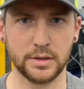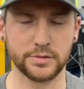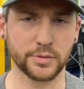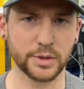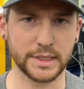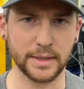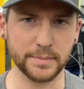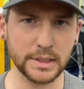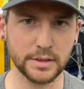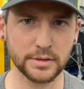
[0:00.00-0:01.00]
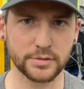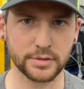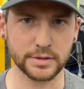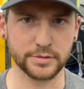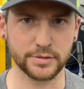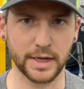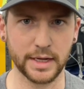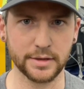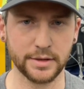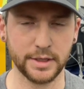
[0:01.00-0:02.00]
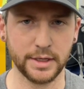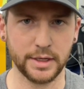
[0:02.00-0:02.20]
So what that means is that